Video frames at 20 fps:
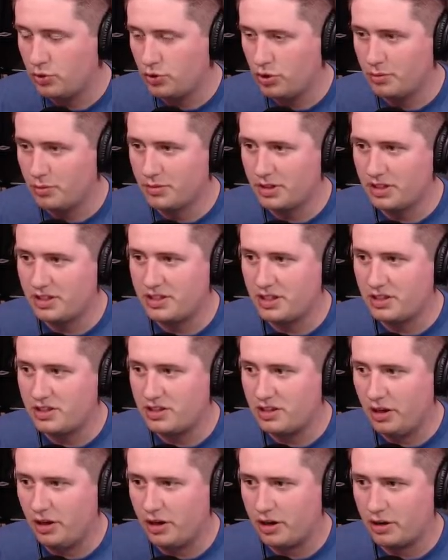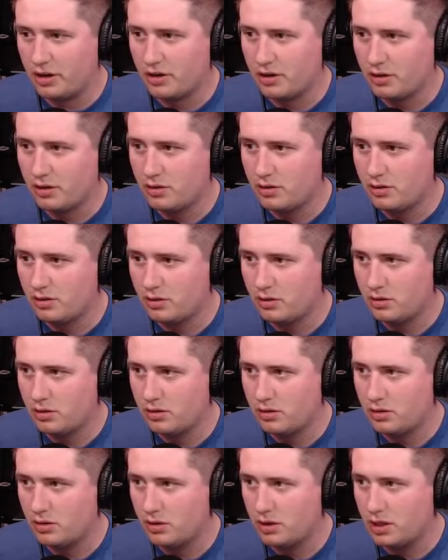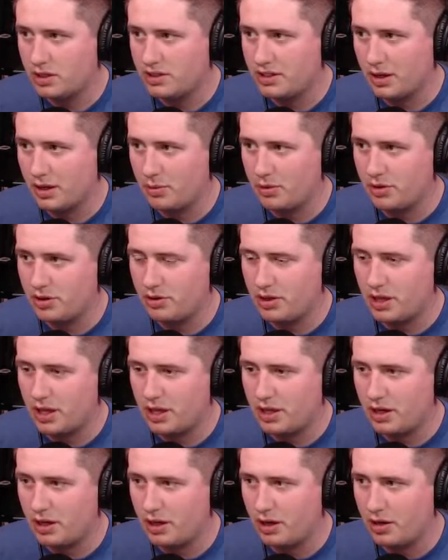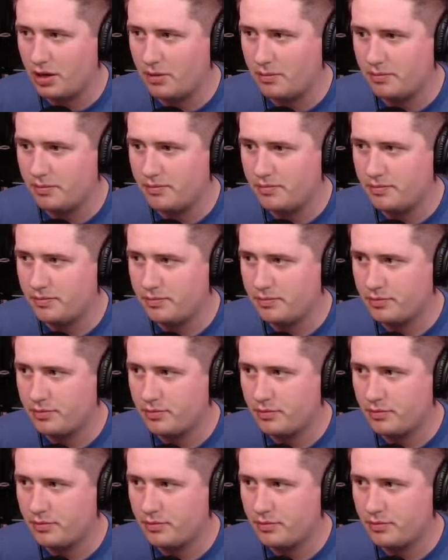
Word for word: Who normally sits here? Is that where you get um?